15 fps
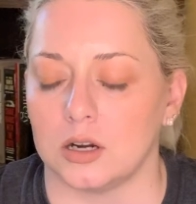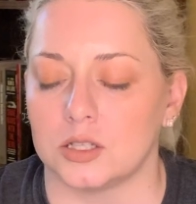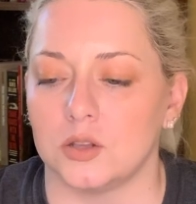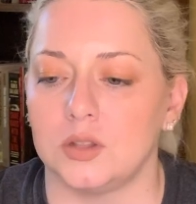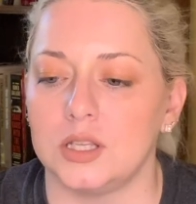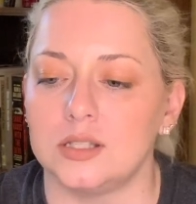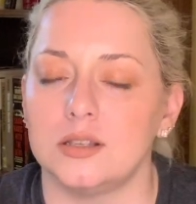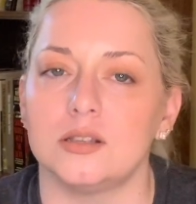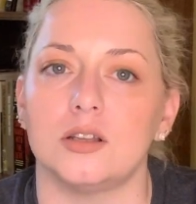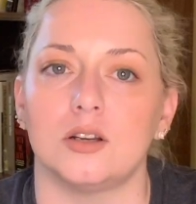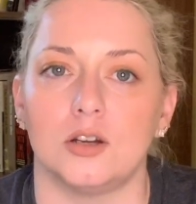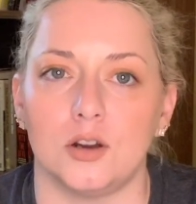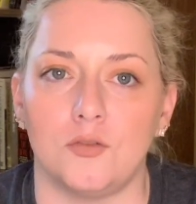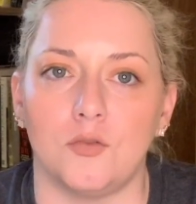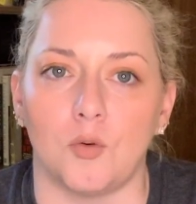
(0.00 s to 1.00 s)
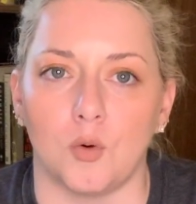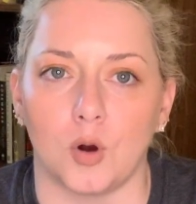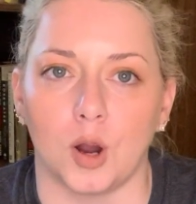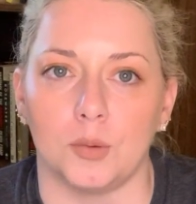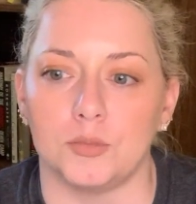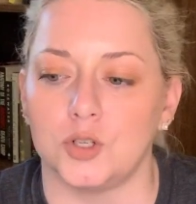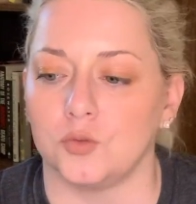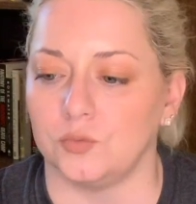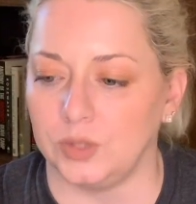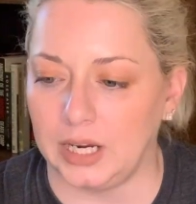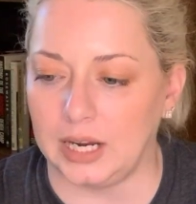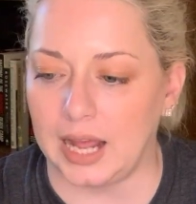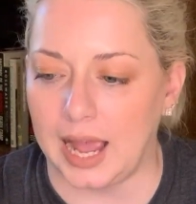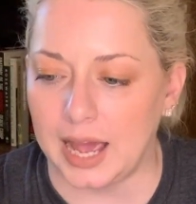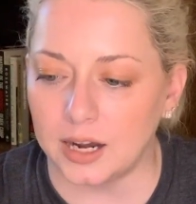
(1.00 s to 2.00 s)
So this is a good form to
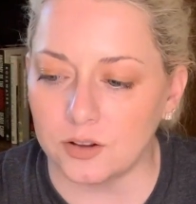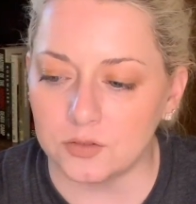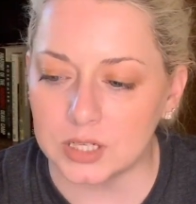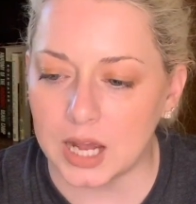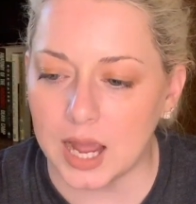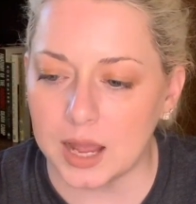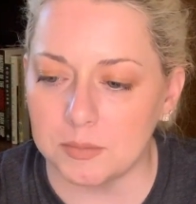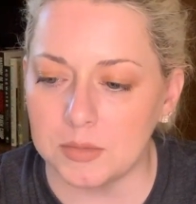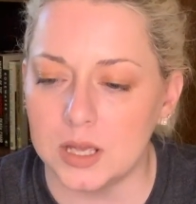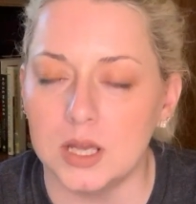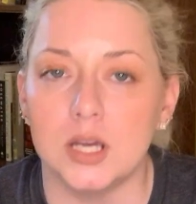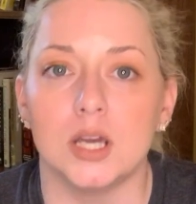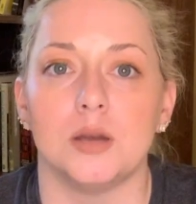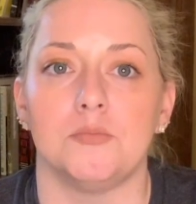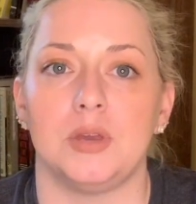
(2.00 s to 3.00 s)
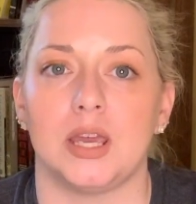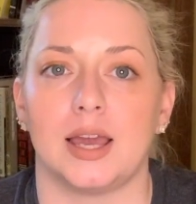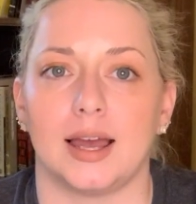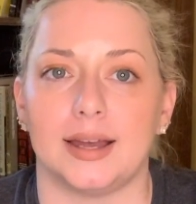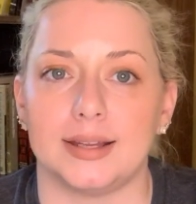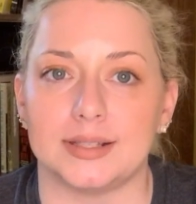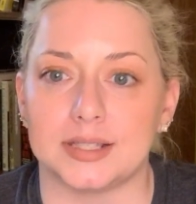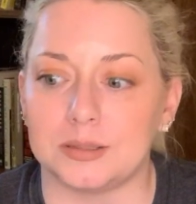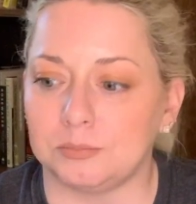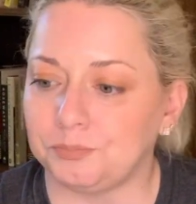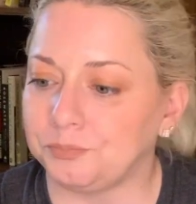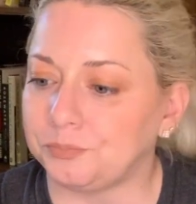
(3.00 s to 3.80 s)
read ahead of time, because